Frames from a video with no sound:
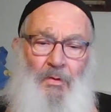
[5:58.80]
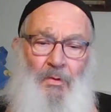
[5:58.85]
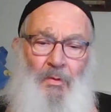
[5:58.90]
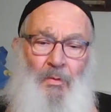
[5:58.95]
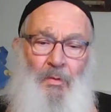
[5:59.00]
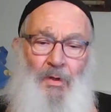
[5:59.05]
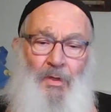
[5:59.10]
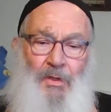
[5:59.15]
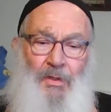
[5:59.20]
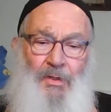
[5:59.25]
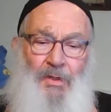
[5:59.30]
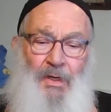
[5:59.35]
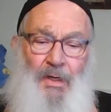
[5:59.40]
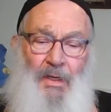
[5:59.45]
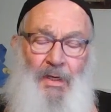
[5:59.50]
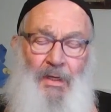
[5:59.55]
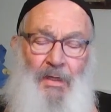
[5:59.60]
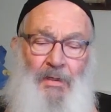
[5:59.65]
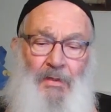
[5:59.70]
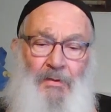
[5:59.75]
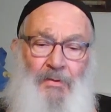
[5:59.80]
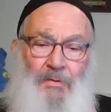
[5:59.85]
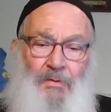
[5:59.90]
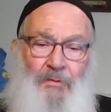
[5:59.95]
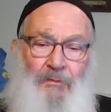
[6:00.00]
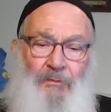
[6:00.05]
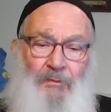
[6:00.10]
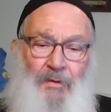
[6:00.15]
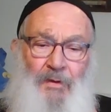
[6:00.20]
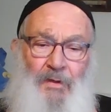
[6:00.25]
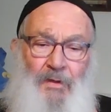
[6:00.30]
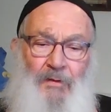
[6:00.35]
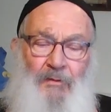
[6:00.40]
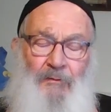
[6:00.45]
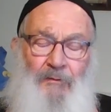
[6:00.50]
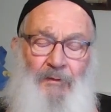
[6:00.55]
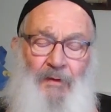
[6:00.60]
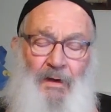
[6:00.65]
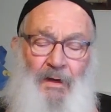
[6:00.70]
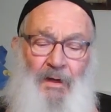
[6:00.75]
we need to
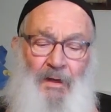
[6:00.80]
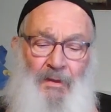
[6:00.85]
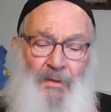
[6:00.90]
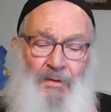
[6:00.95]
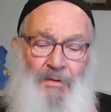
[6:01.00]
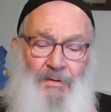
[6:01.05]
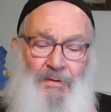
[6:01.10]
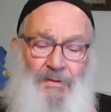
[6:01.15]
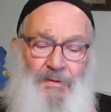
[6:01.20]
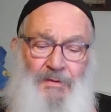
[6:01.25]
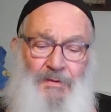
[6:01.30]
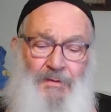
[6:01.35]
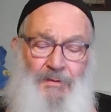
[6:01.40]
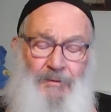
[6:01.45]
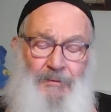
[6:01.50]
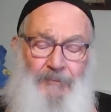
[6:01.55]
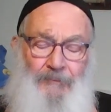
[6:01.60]
forgive others.